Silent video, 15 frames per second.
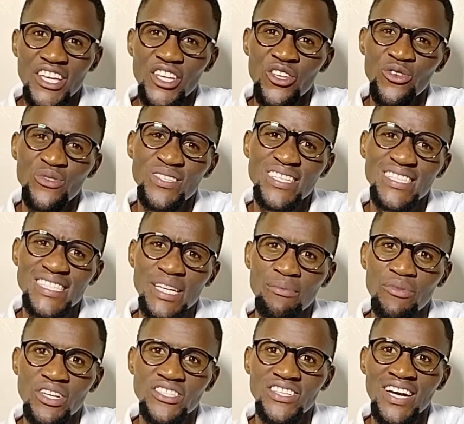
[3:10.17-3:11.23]
Using
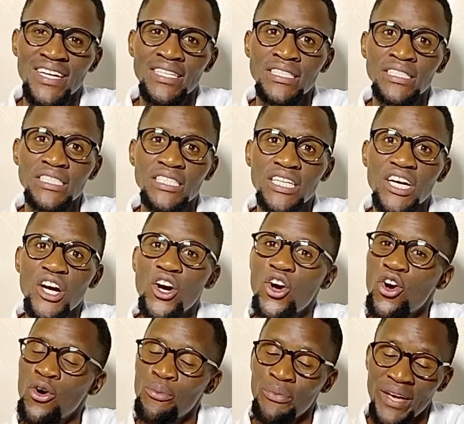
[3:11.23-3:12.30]
SEMrush can
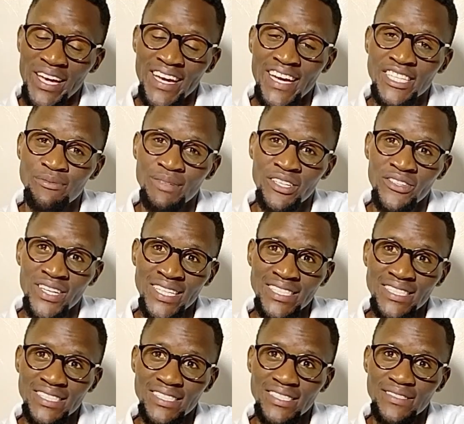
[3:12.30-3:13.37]
compare engagement
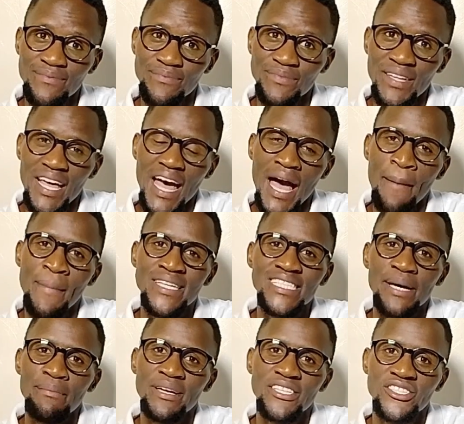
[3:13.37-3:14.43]
rates, a
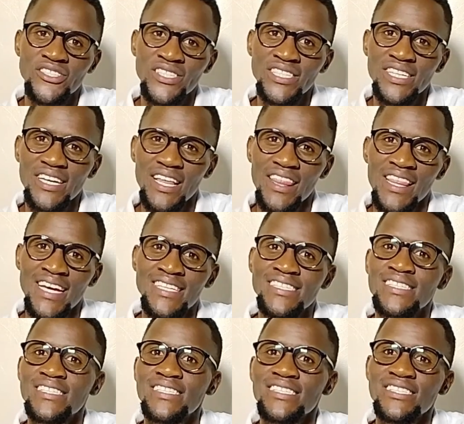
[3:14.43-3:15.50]
better metric
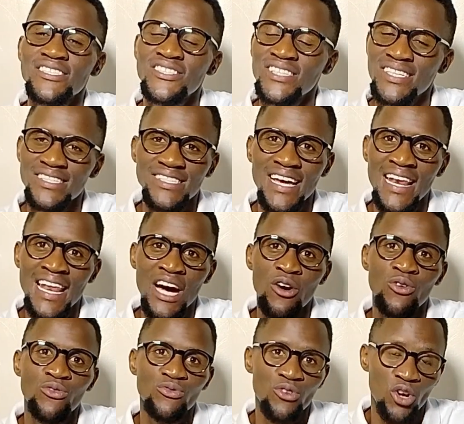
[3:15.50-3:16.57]
that just
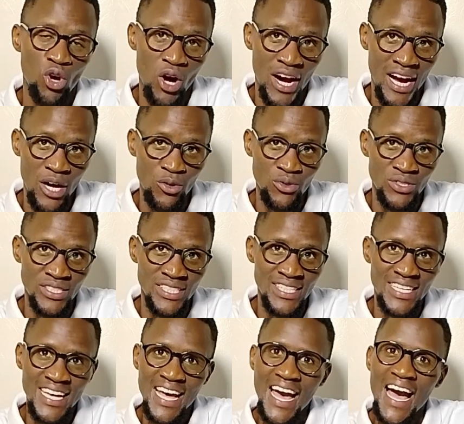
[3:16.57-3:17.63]
allow follow account.
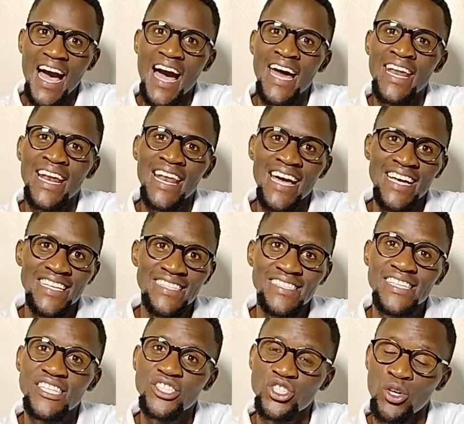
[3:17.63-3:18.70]

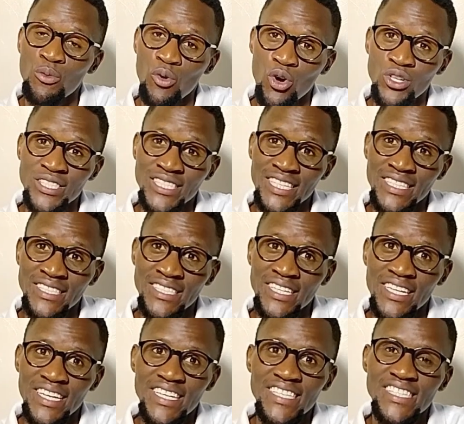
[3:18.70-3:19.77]
Analyze top content.
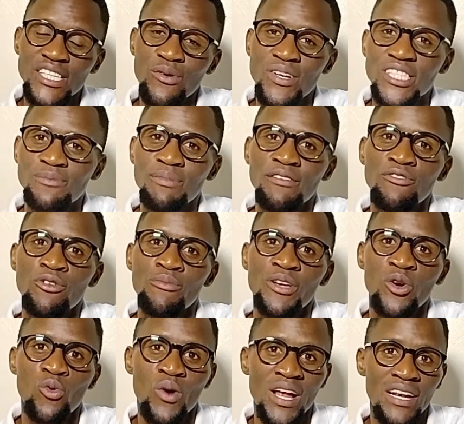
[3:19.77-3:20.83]
See what's
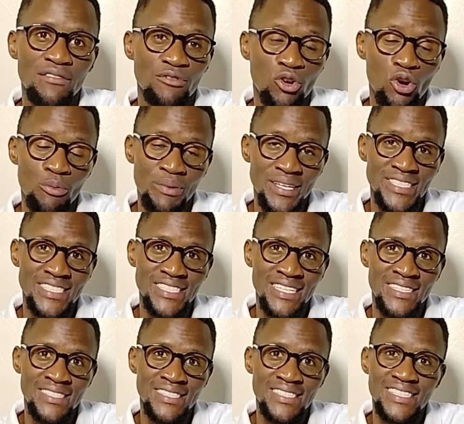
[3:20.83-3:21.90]
performing well for
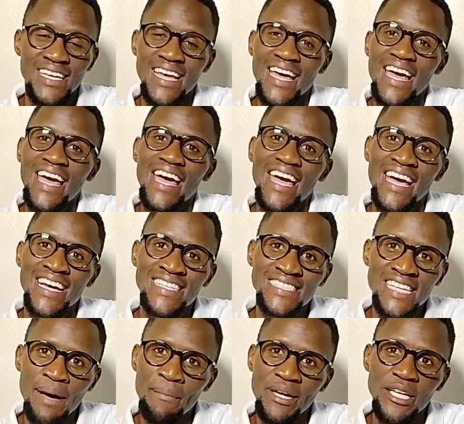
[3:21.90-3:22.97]
competitors.
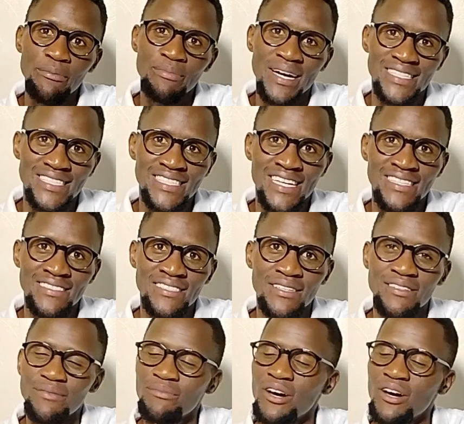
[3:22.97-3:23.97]
Examine posting